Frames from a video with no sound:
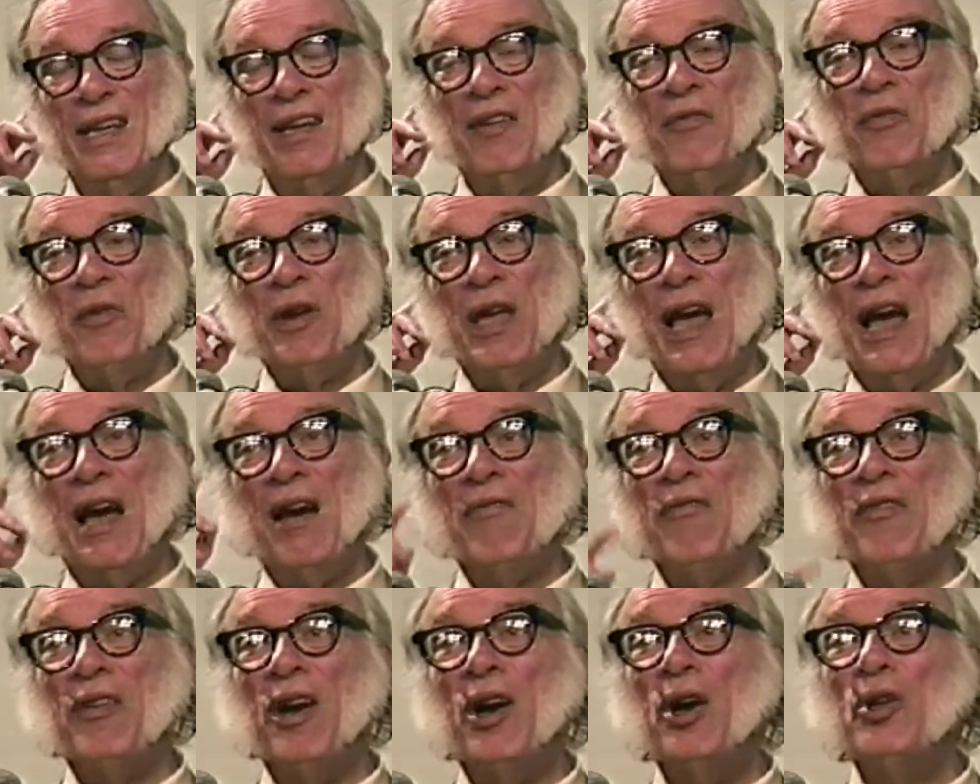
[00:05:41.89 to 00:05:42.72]
If we
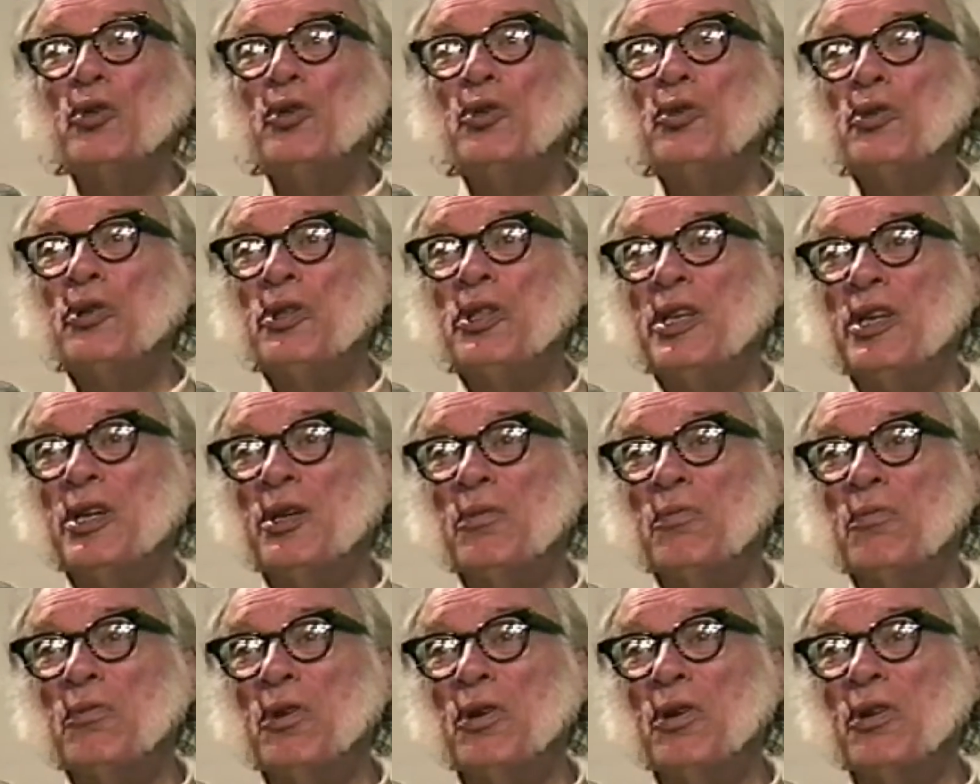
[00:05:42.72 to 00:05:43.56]
have a
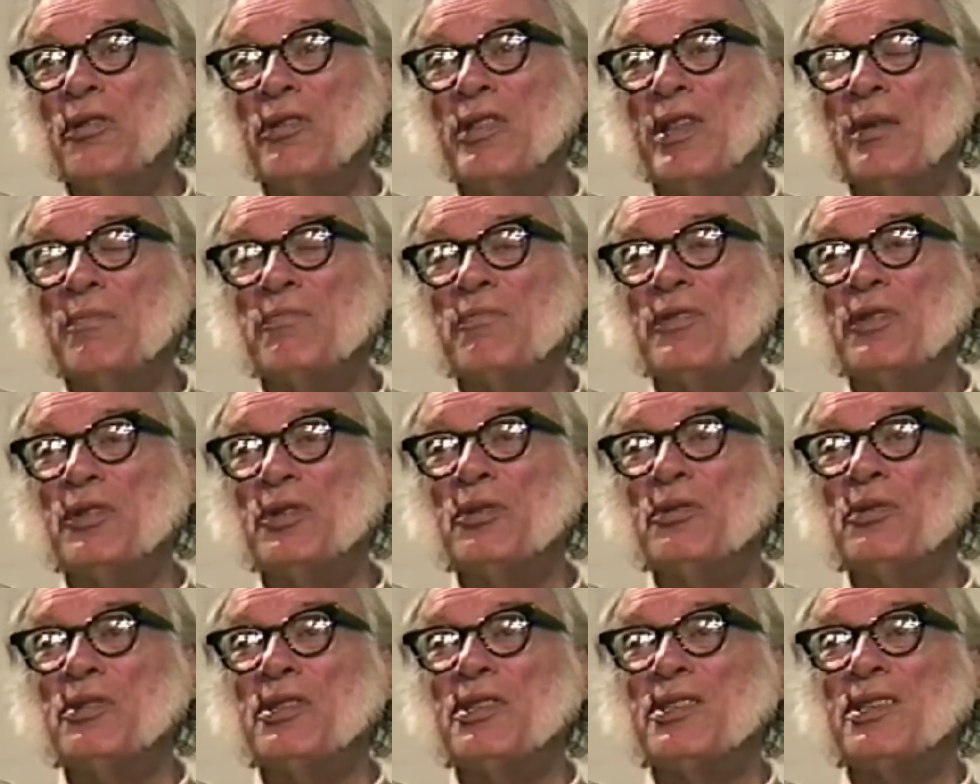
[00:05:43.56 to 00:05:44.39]
nuclear war that
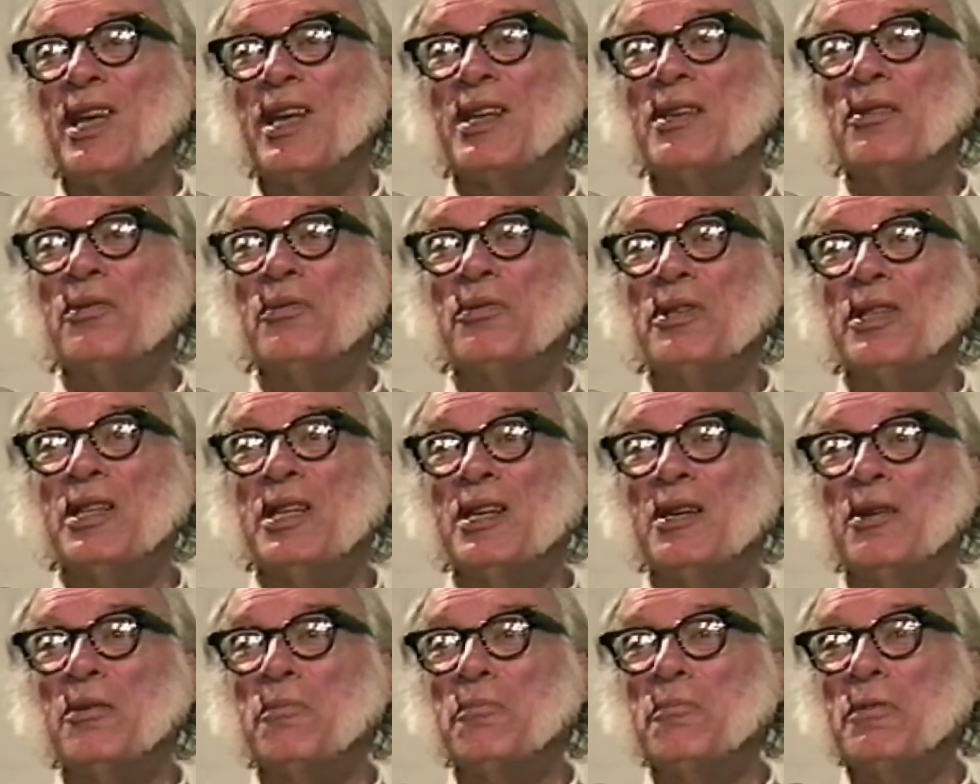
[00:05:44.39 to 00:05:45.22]
produces a
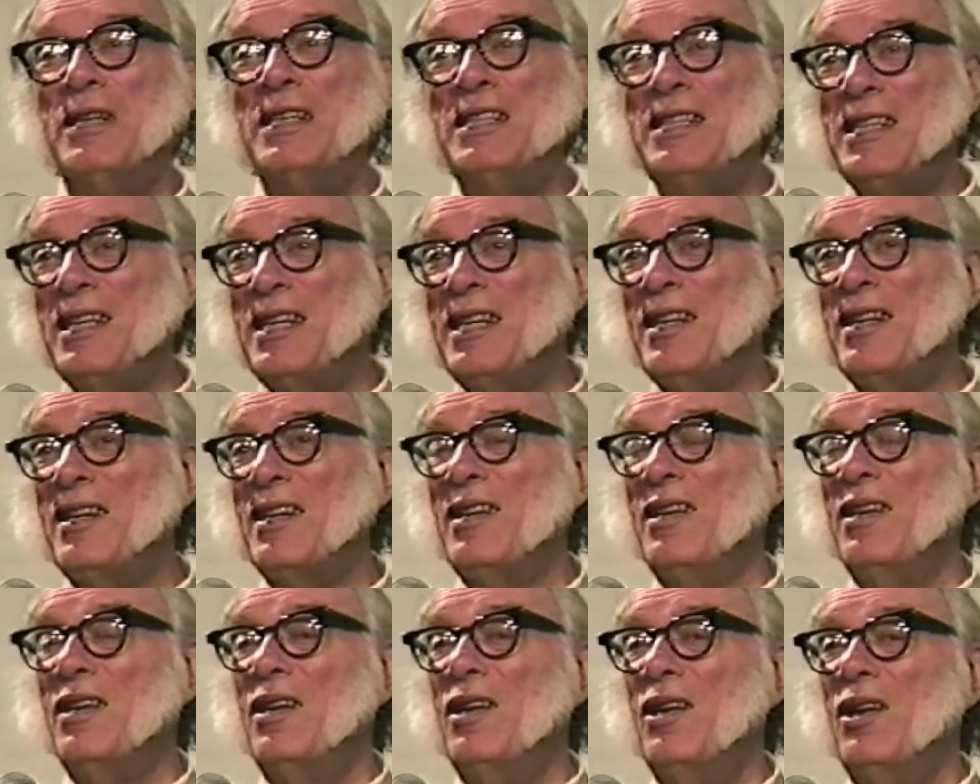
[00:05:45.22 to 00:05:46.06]
nuclear
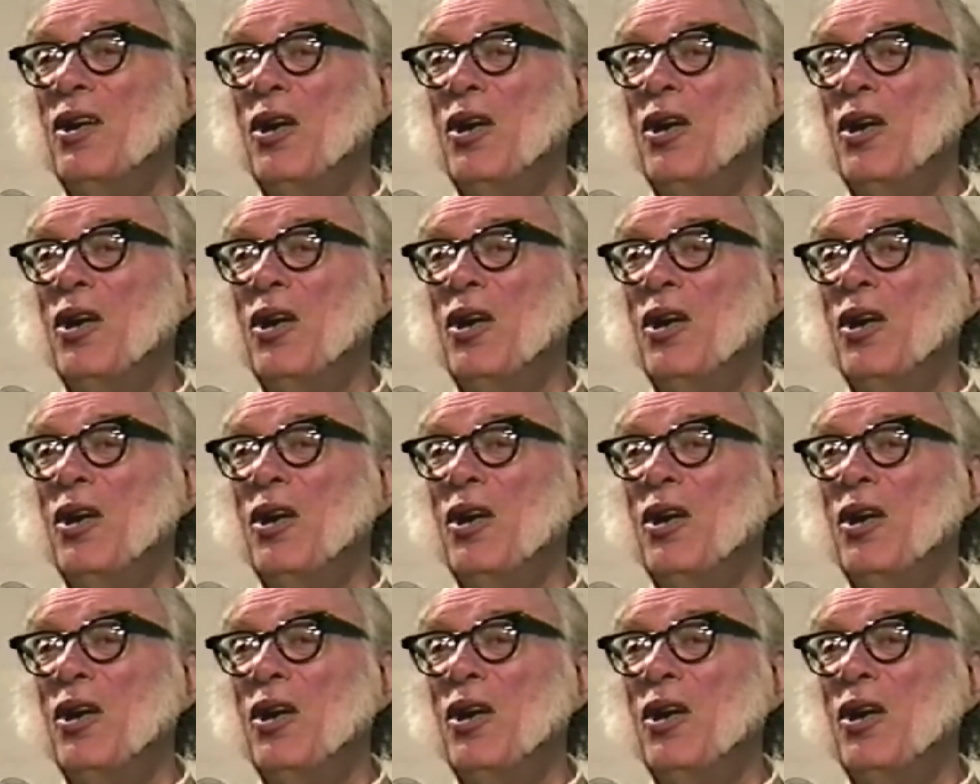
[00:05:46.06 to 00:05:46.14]
winter